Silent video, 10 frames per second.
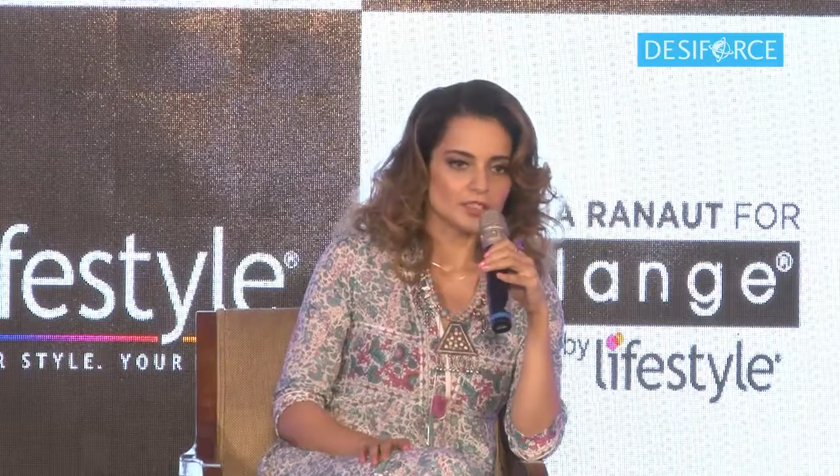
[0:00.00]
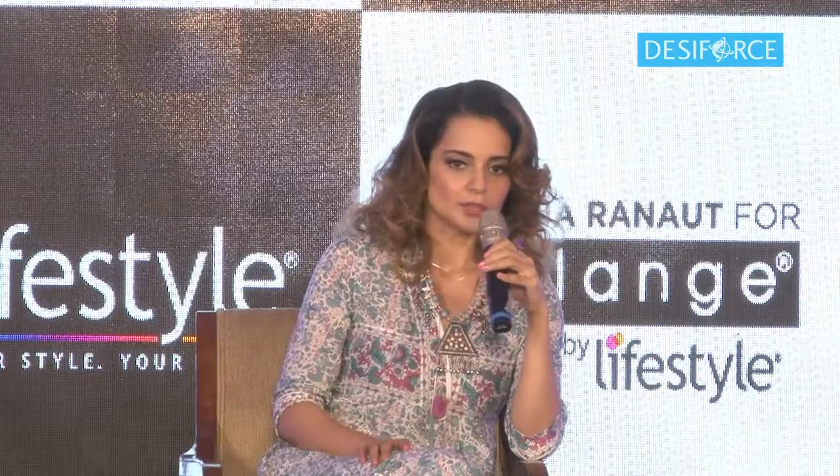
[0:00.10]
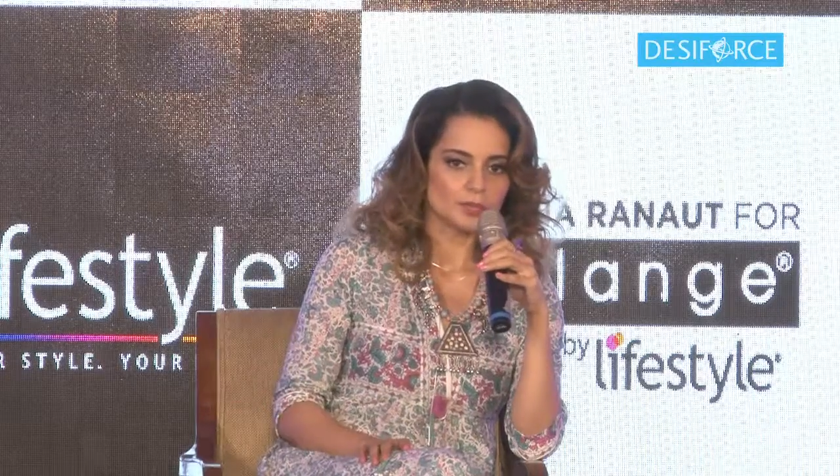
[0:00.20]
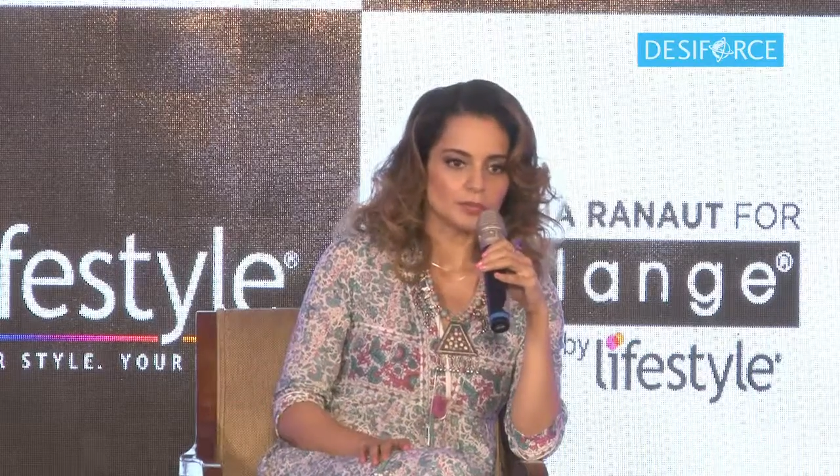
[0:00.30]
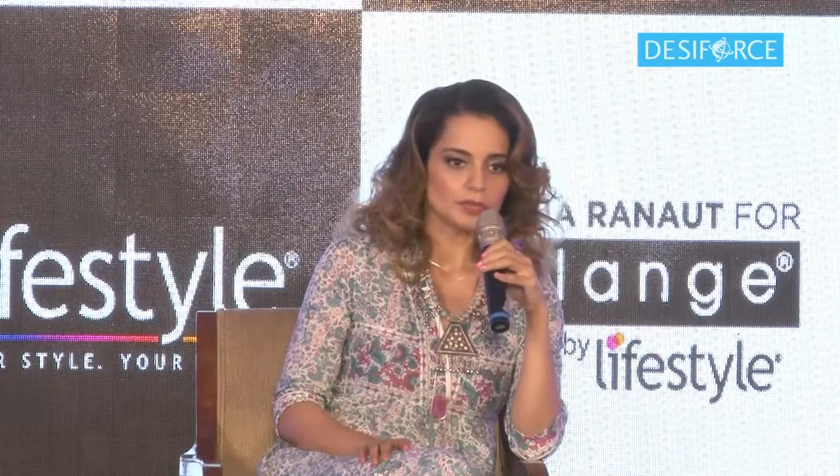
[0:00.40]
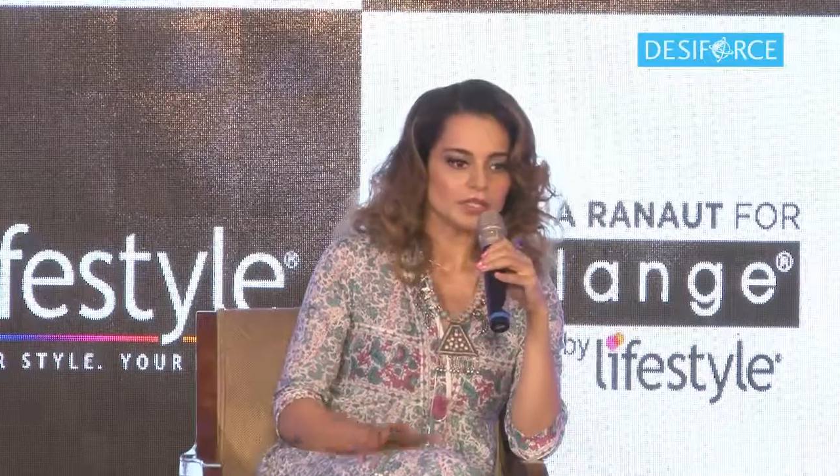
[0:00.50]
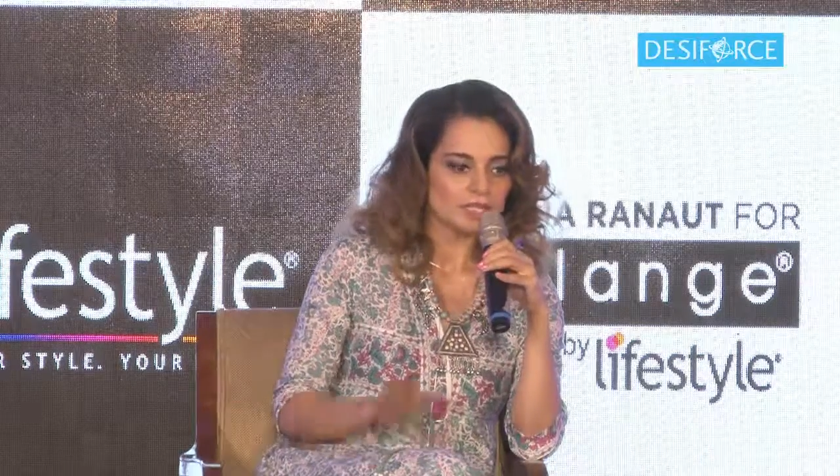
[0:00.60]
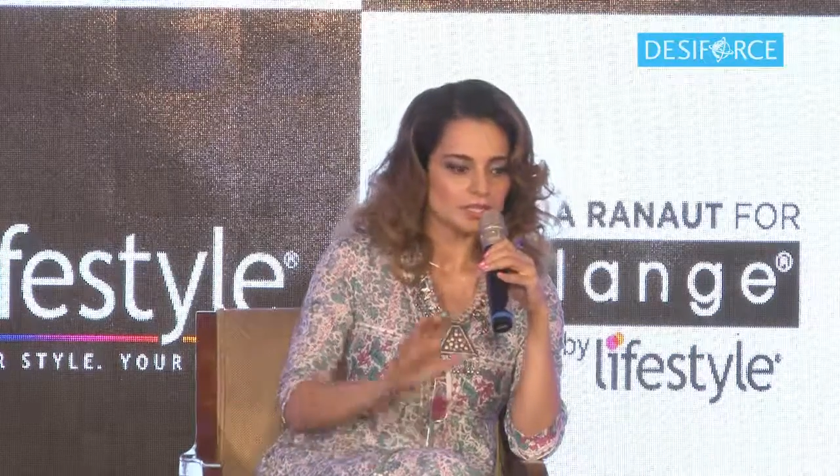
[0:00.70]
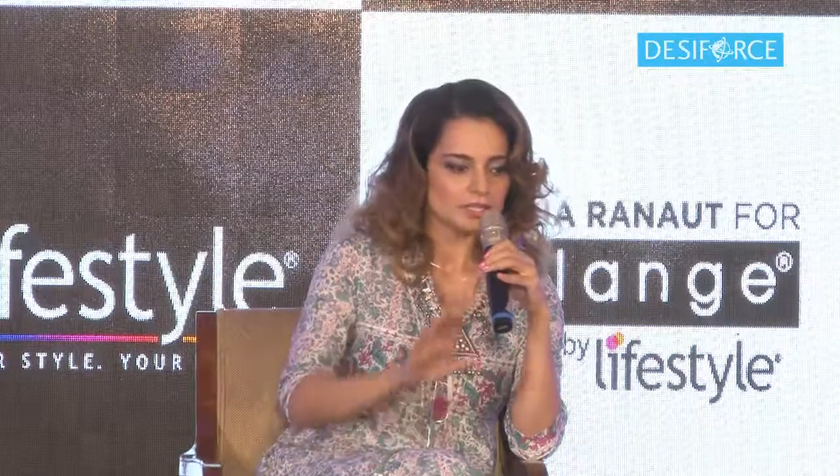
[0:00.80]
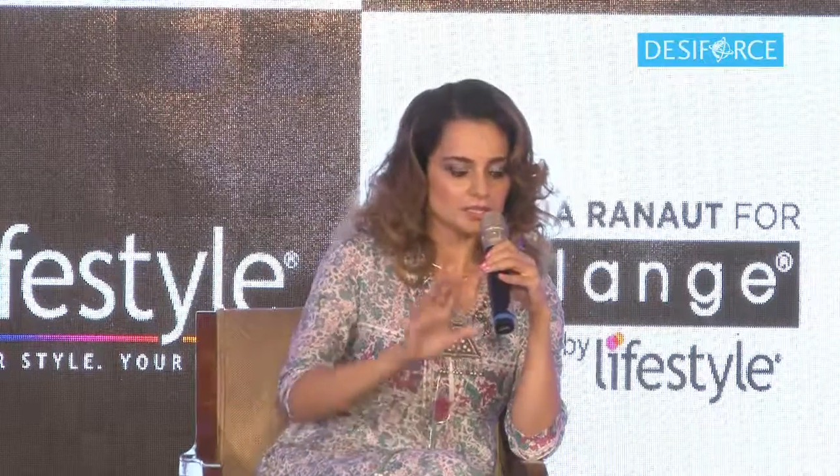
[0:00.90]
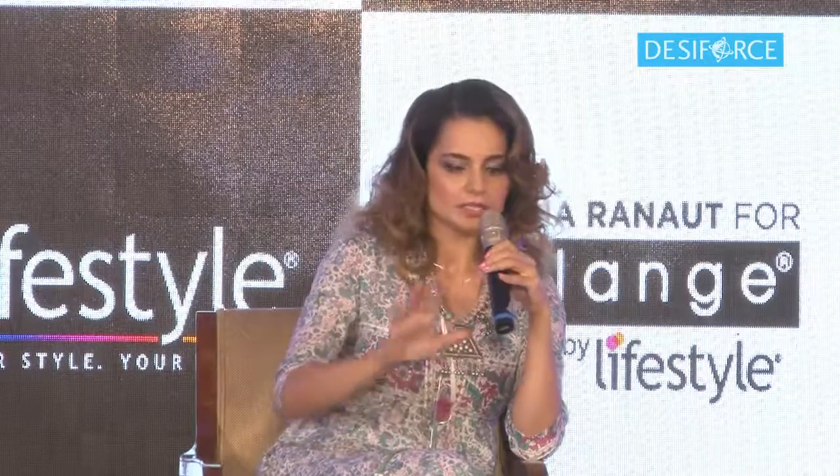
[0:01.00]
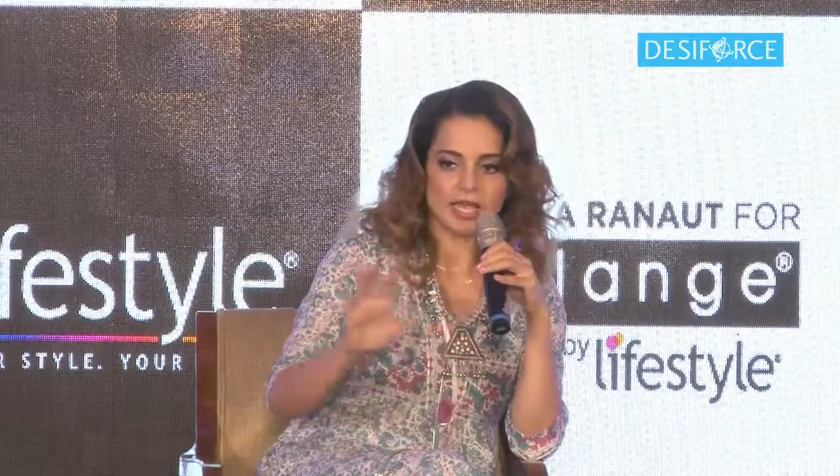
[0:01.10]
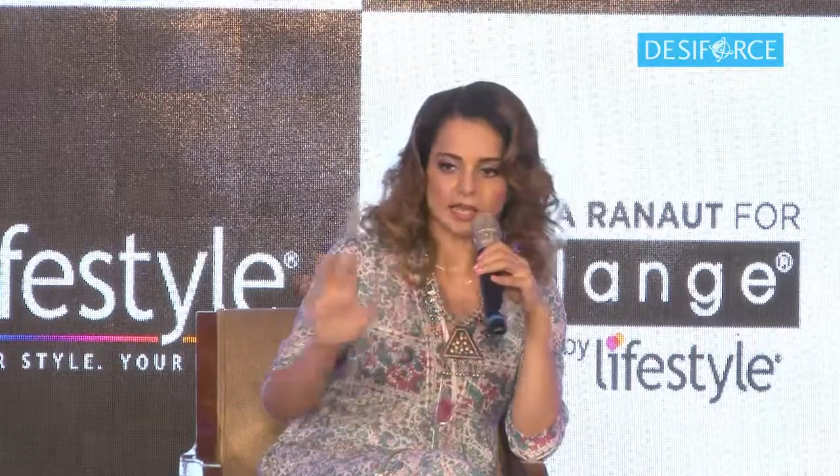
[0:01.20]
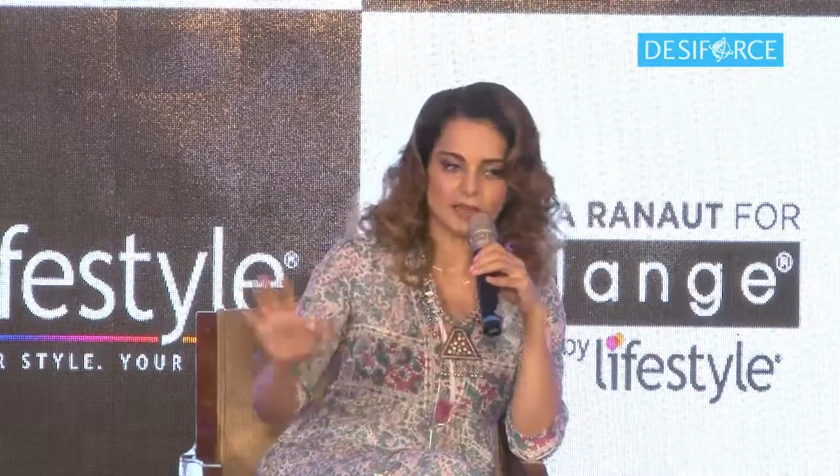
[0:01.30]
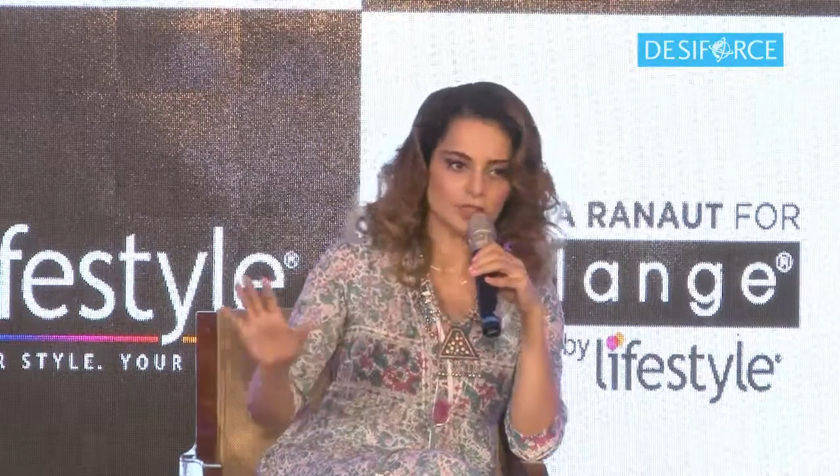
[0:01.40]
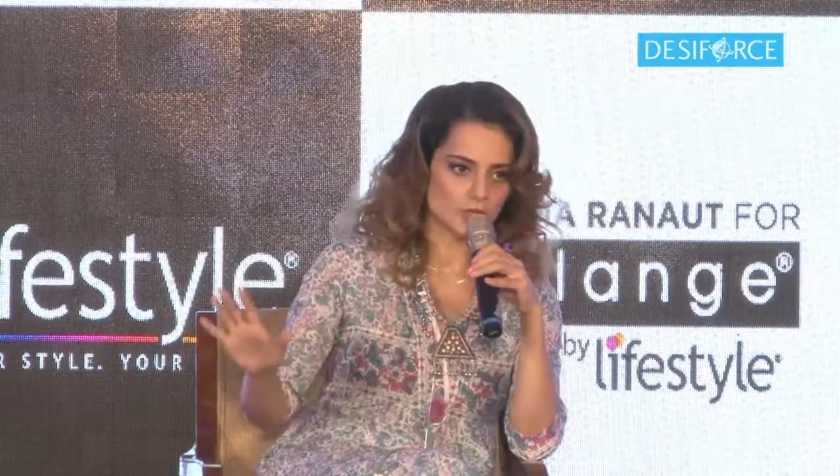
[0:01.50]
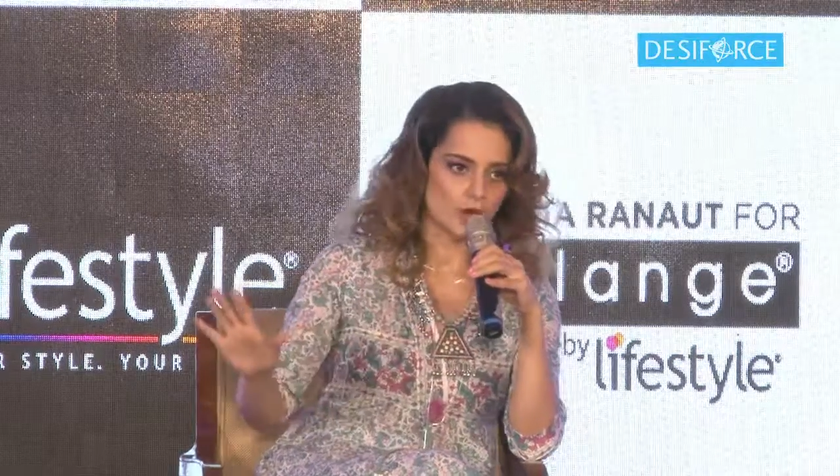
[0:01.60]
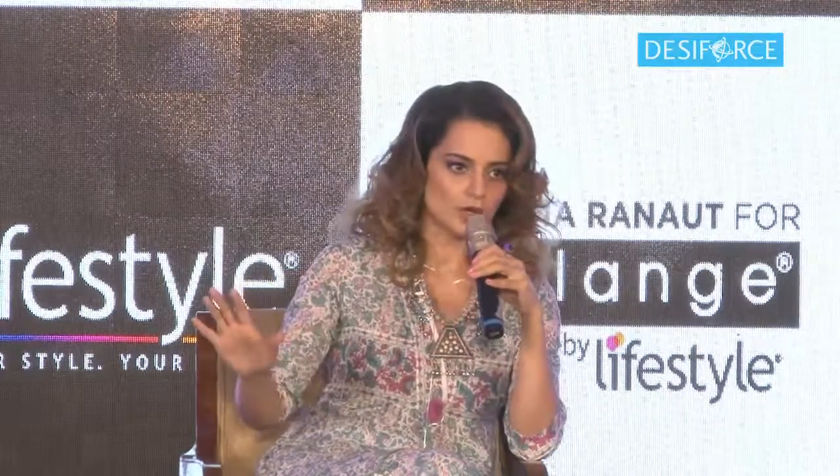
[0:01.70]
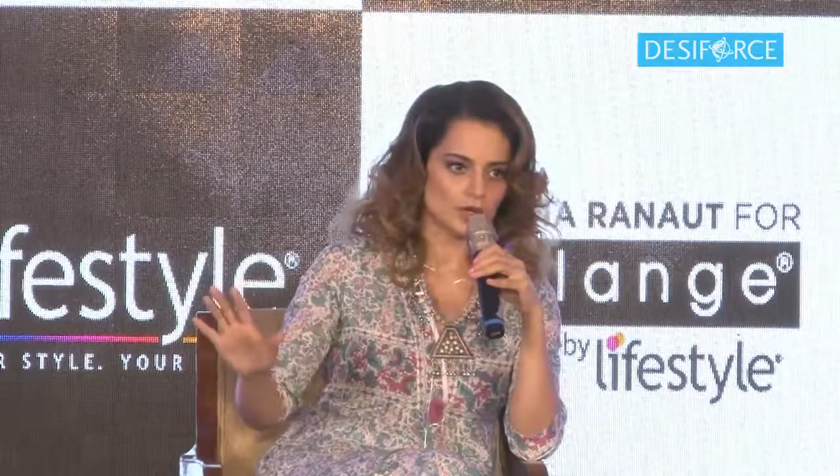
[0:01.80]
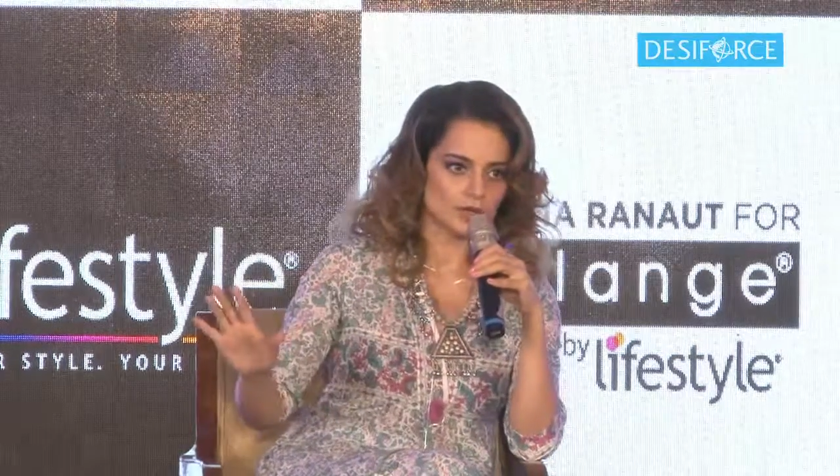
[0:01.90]
So this is a healthy
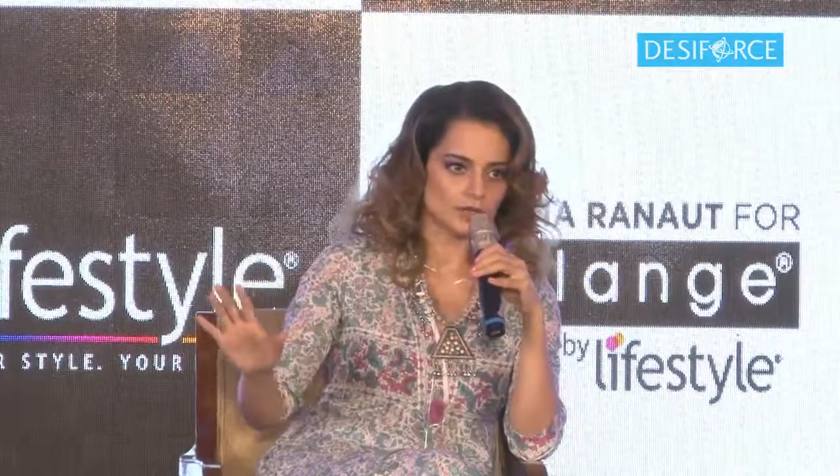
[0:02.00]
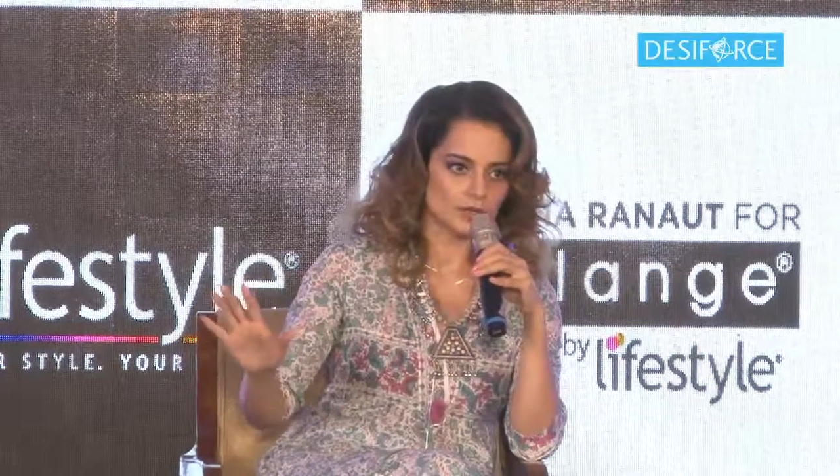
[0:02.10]
talk.